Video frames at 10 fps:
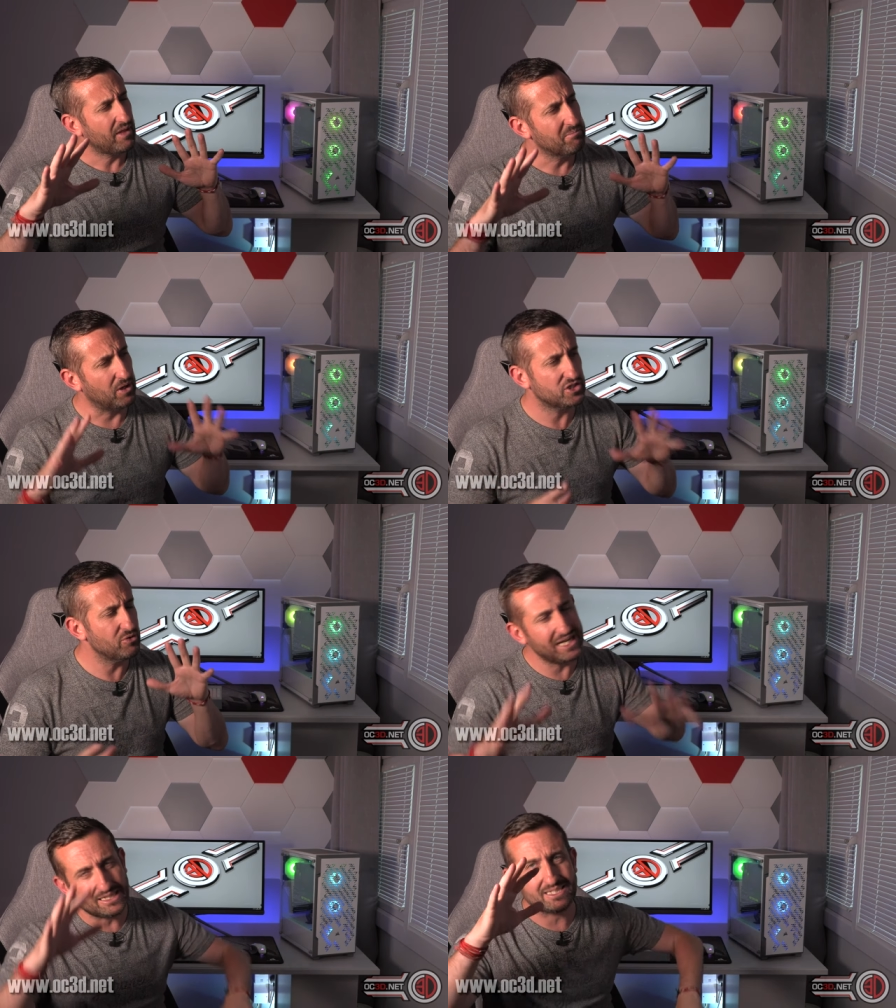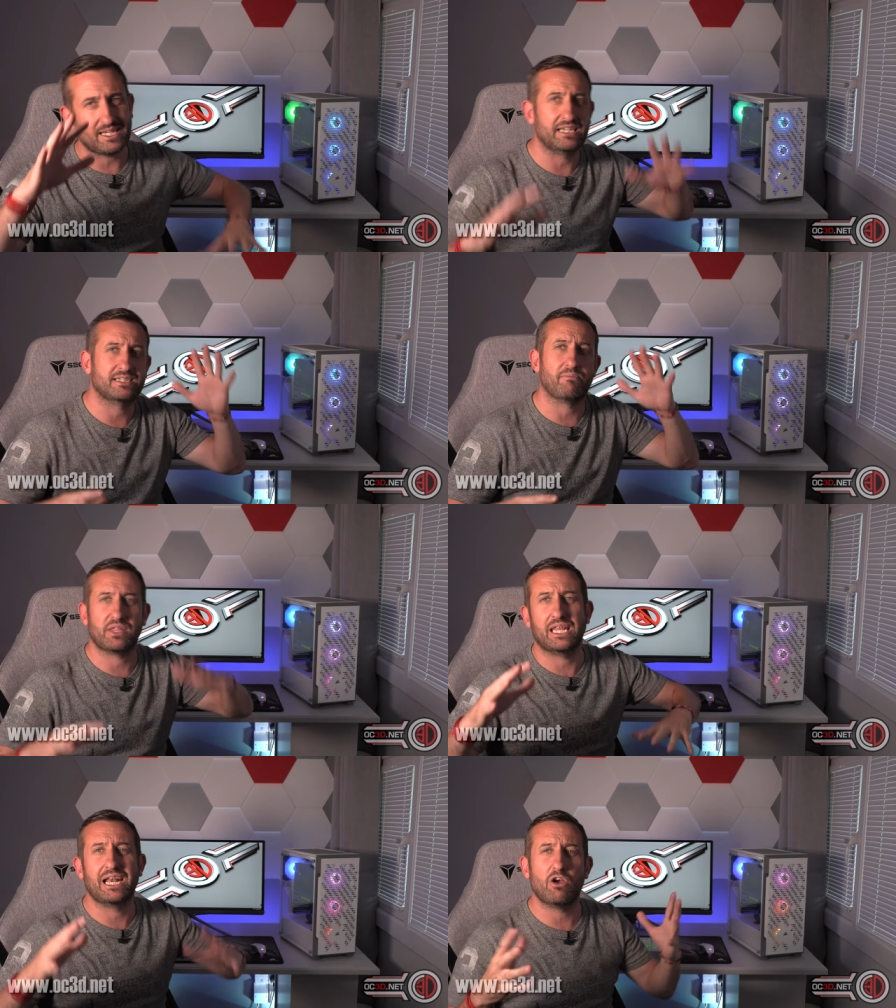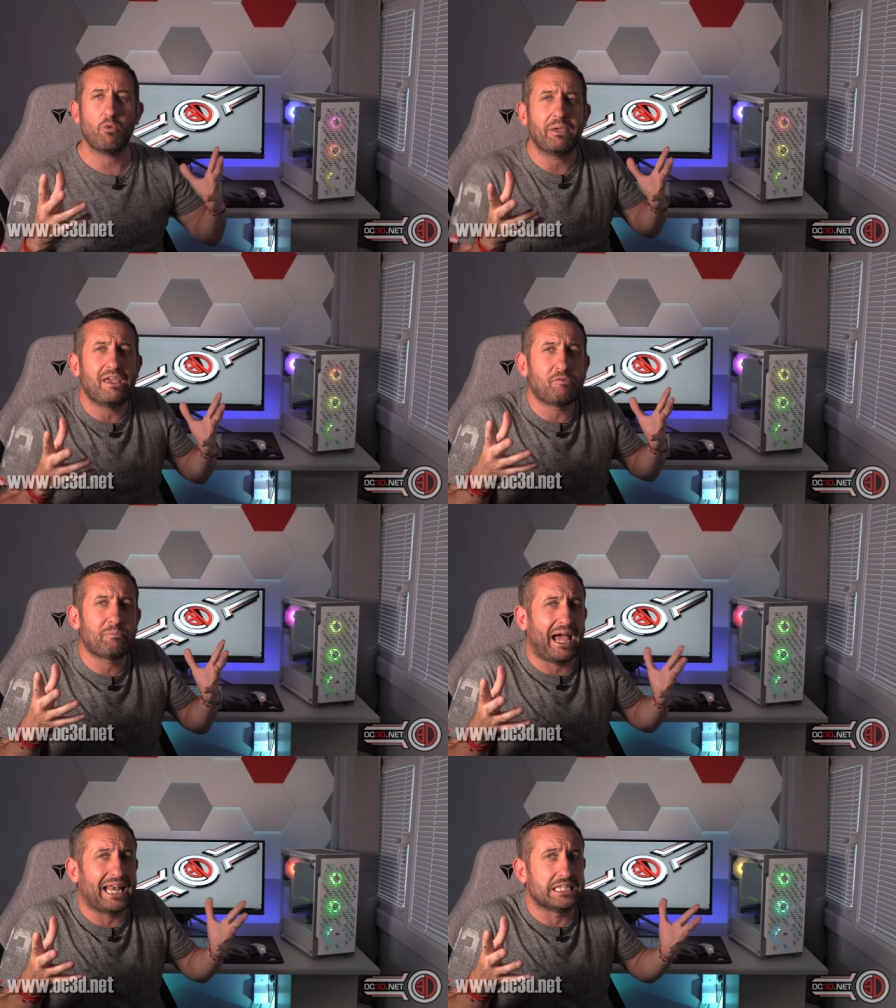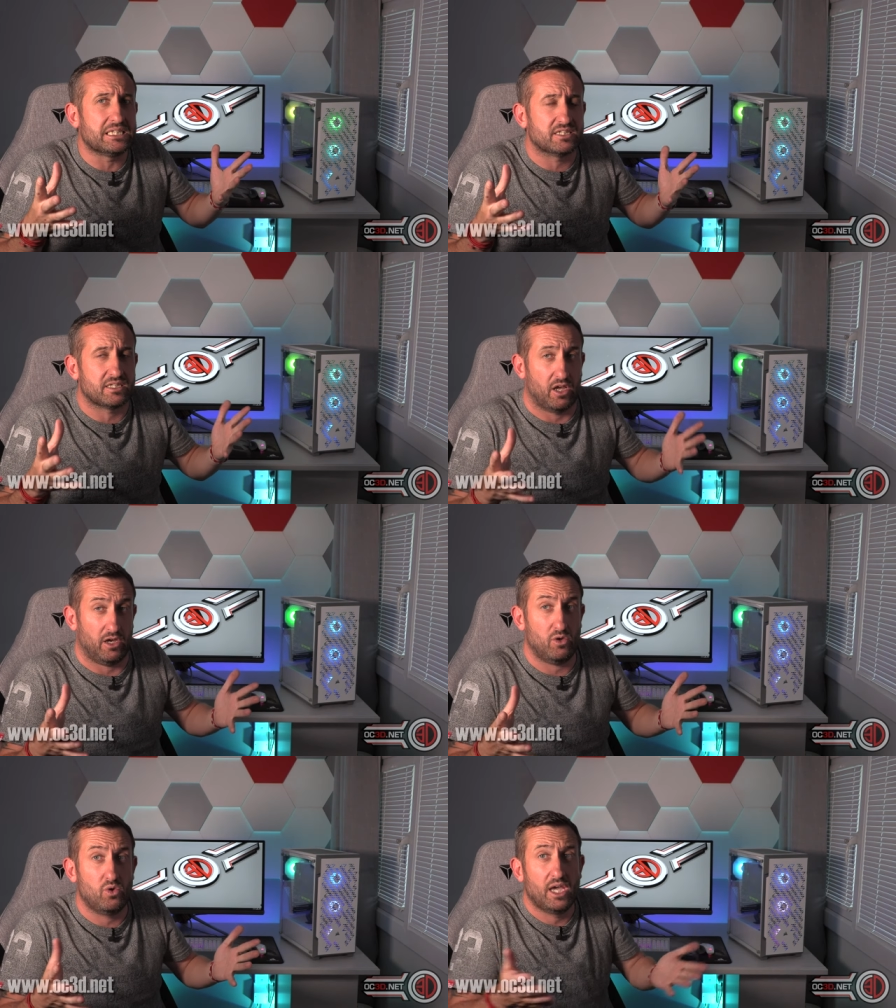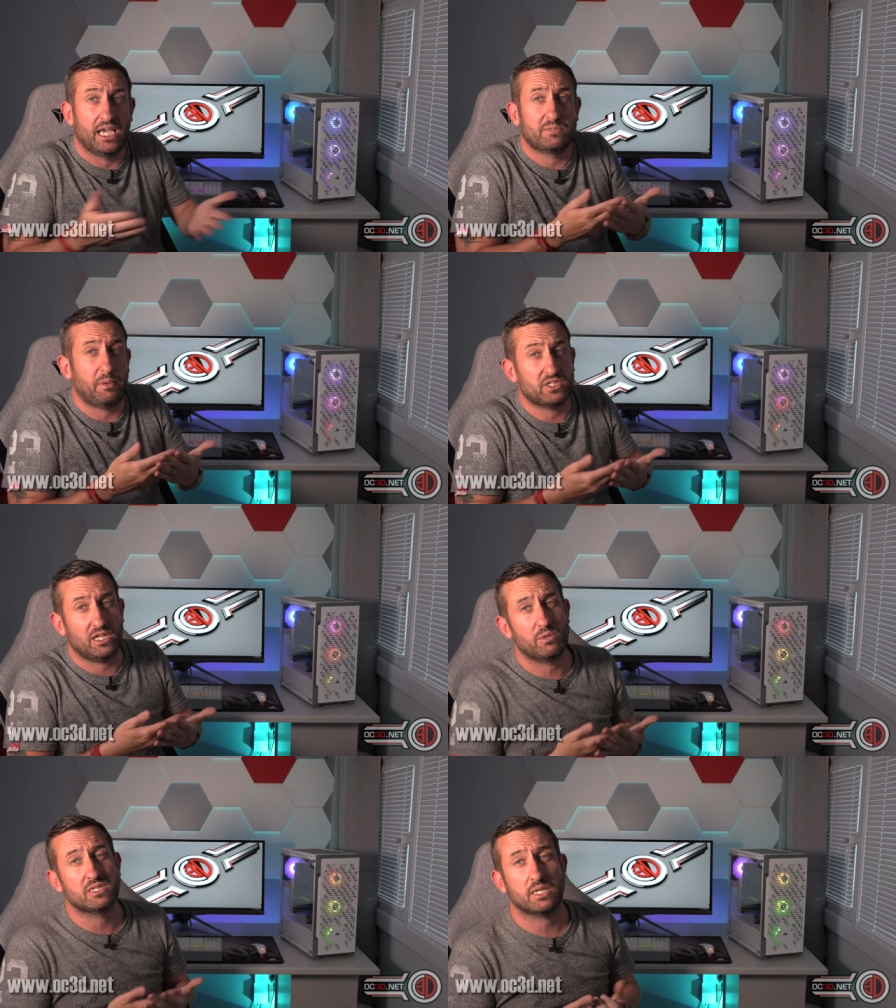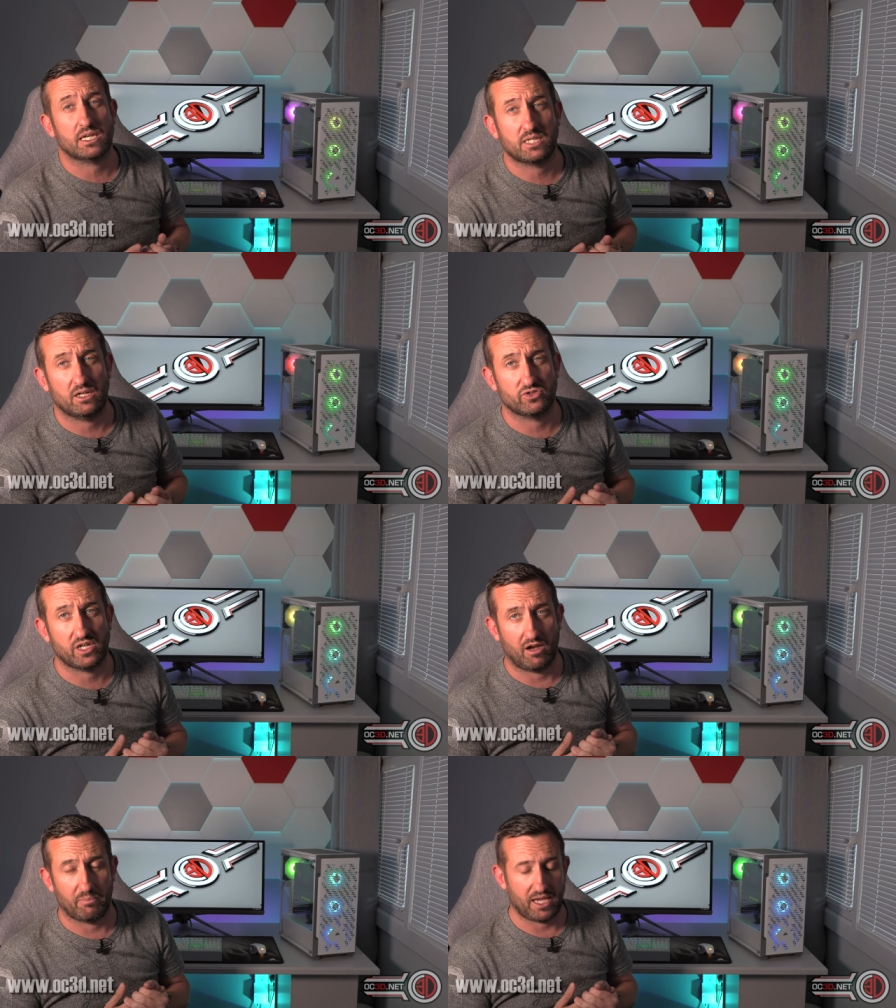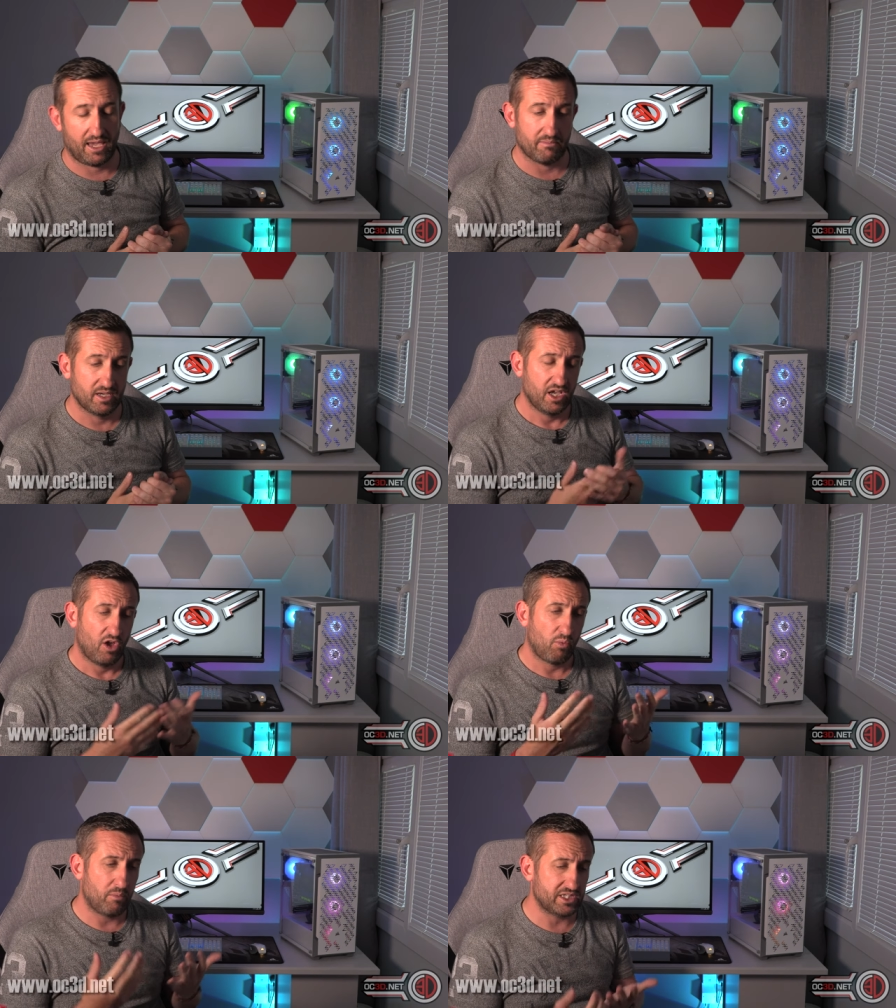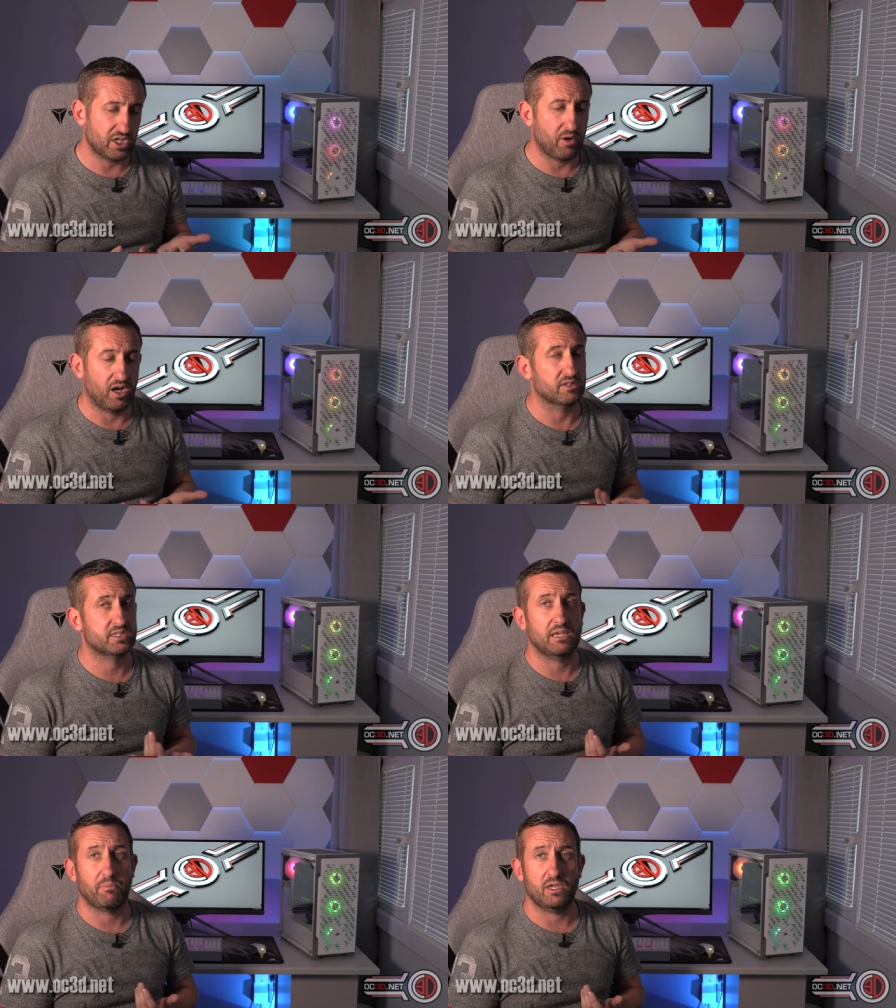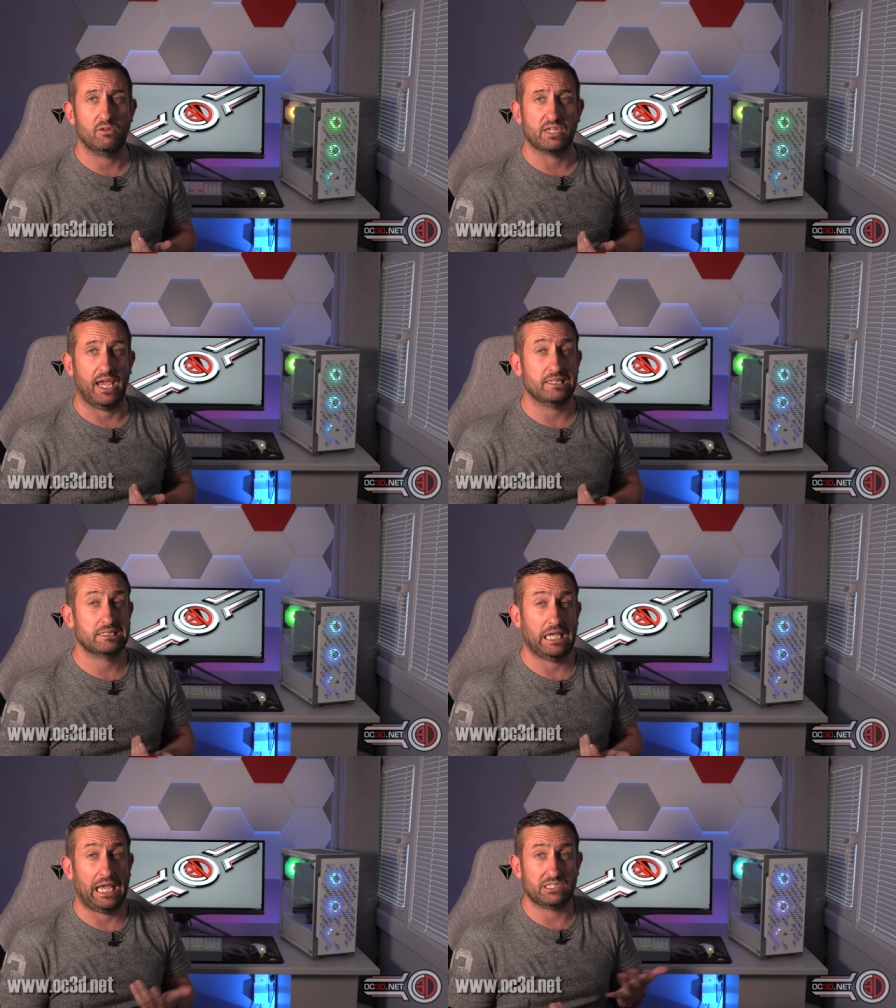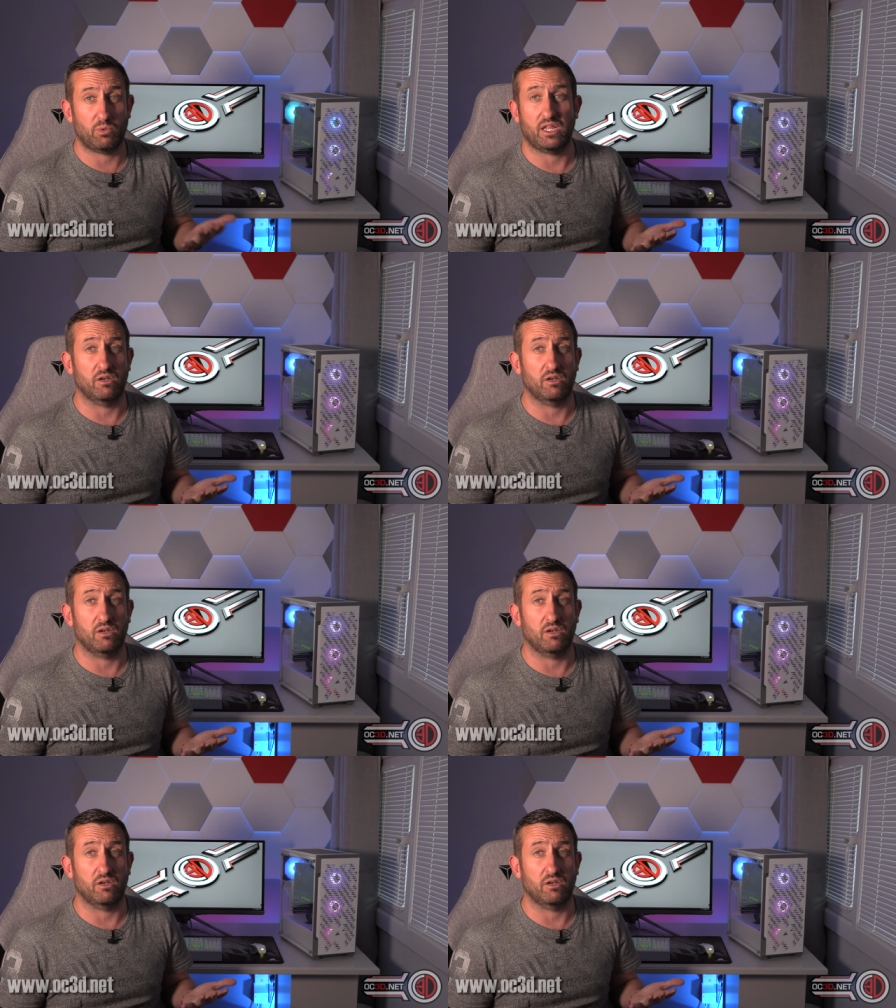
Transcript: But I do need to say something in a little bit of balance though, especially with 600 RPM. When we do our CPU tests, it's with